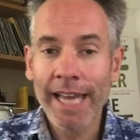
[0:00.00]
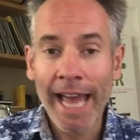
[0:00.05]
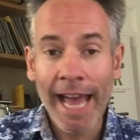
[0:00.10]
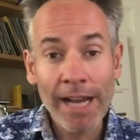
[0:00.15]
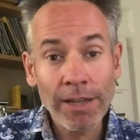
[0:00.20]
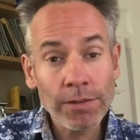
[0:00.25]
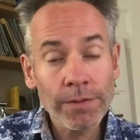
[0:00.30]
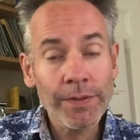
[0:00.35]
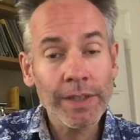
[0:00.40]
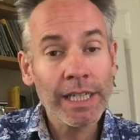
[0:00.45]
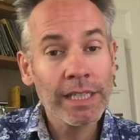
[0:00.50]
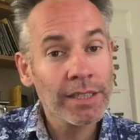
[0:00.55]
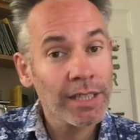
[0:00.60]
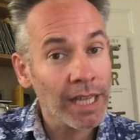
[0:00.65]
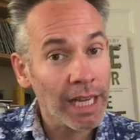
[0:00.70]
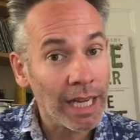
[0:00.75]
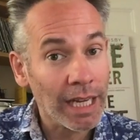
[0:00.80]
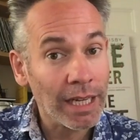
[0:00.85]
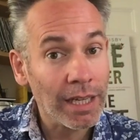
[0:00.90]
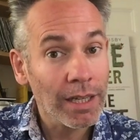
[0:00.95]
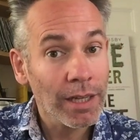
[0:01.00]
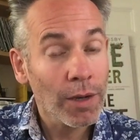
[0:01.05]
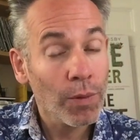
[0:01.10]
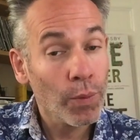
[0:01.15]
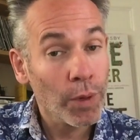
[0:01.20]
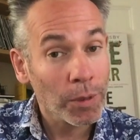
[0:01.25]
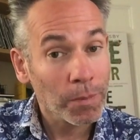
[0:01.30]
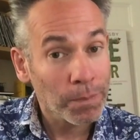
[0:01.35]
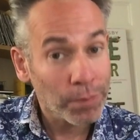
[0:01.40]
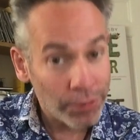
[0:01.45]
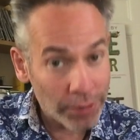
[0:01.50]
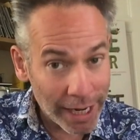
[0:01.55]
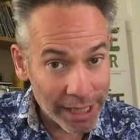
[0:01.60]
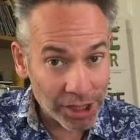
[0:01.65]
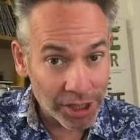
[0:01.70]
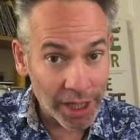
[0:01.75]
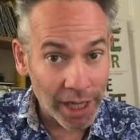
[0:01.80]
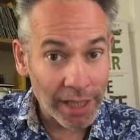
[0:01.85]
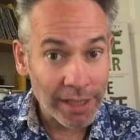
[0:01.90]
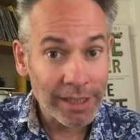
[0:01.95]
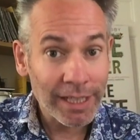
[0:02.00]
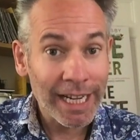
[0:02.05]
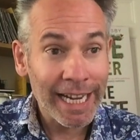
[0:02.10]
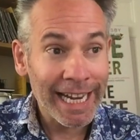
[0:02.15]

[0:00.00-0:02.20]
LVT will pressure